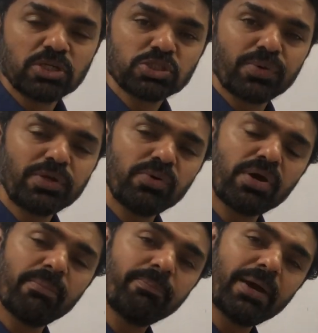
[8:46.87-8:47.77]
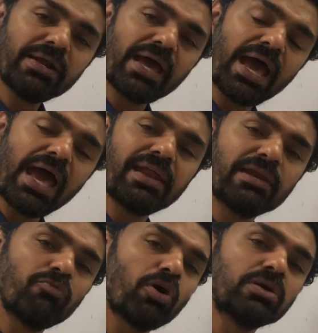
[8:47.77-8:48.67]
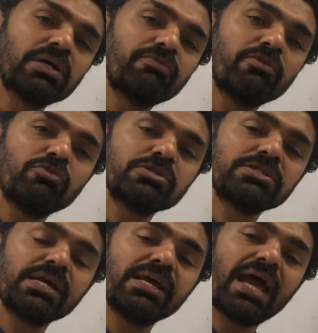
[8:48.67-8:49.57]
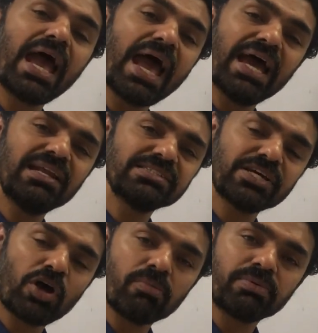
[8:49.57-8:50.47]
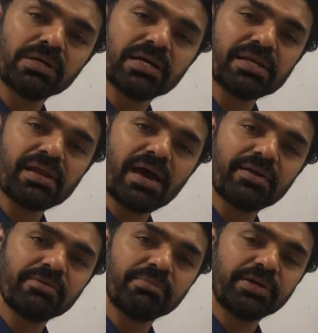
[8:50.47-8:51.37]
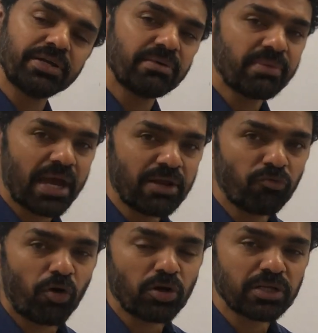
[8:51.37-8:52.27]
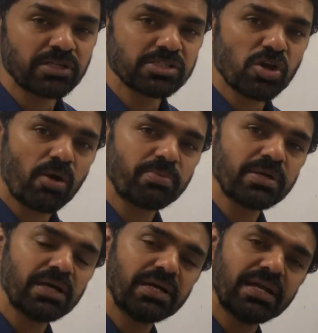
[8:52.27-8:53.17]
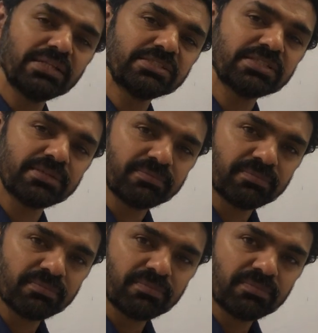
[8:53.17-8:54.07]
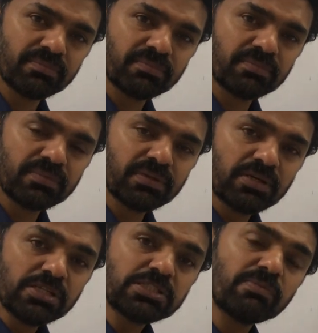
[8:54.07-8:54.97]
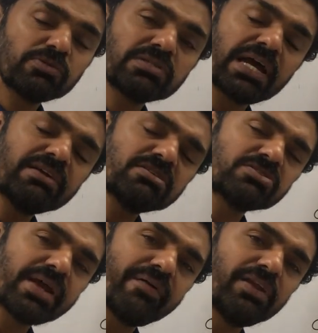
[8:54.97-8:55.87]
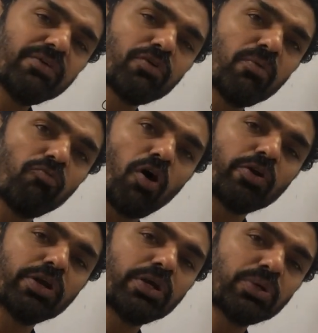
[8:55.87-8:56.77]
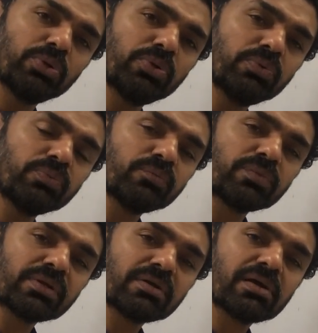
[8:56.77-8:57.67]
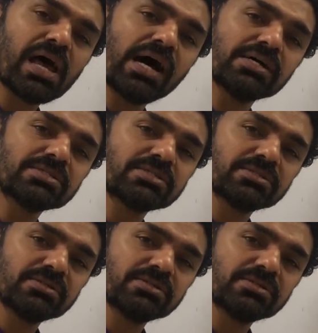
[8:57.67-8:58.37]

So when you compare air and water, we would say air is an optically rarer medium and water is an optically denser. Suppose light is traveling from water to glass.